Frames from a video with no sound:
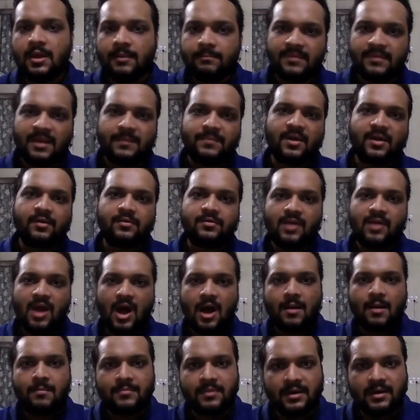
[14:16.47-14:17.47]
maybe a
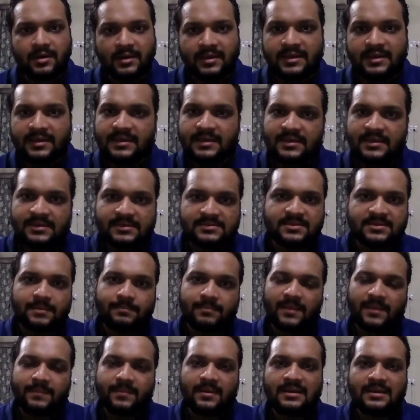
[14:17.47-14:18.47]
drum, or keys, and
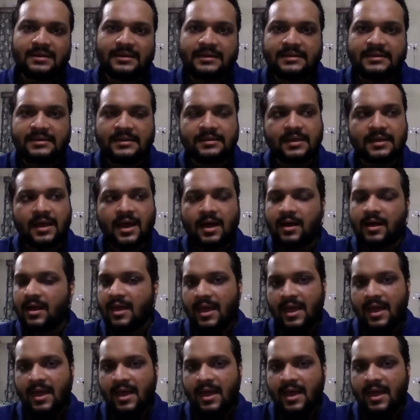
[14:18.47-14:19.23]
maybe a lead guitar,